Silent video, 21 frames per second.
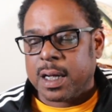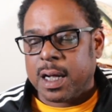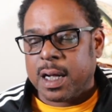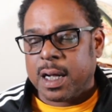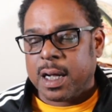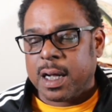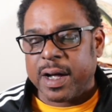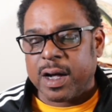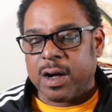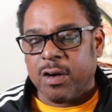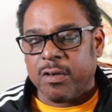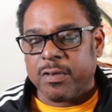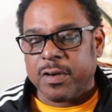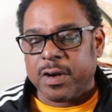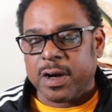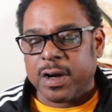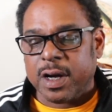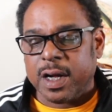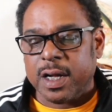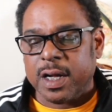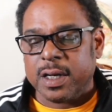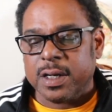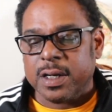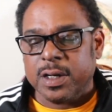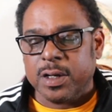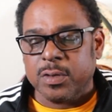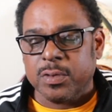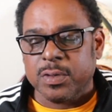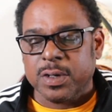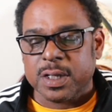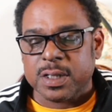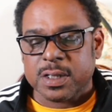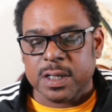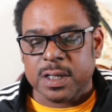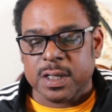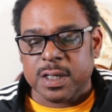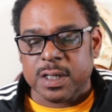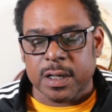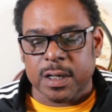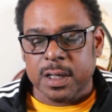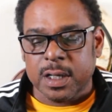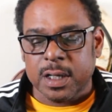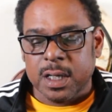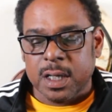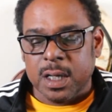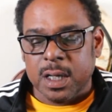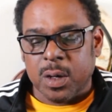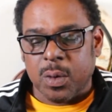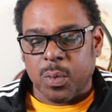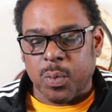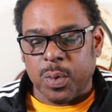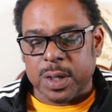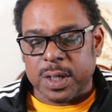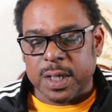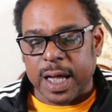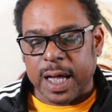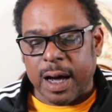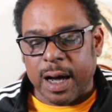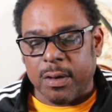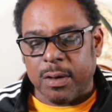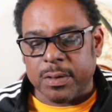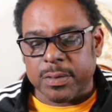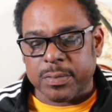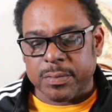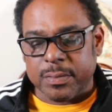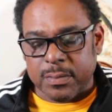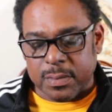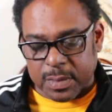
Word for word: come back over here and do this here without